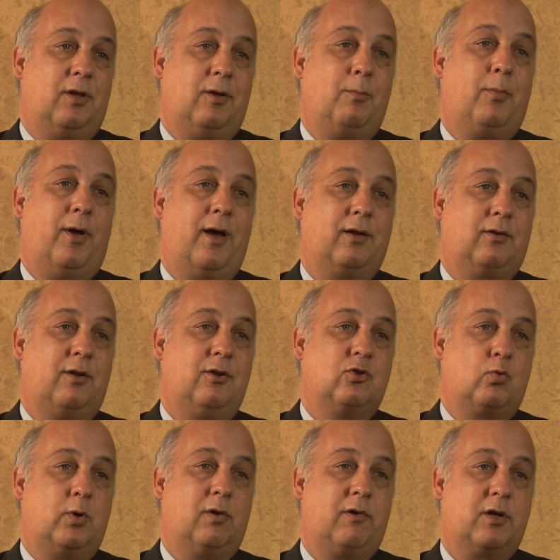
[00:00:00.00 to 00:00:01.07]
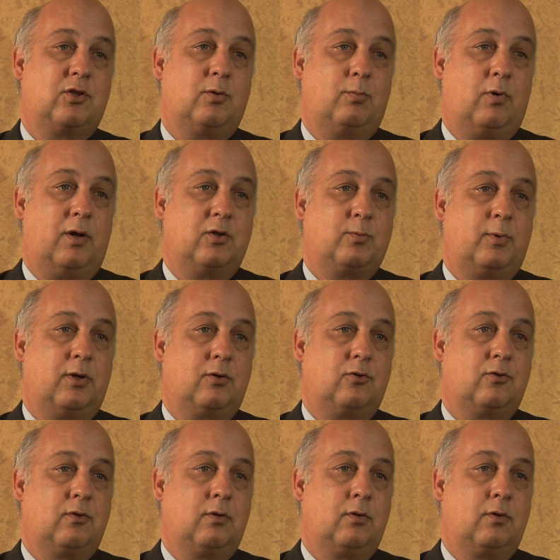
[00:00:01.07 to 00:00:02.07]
impact on his re-election prospects.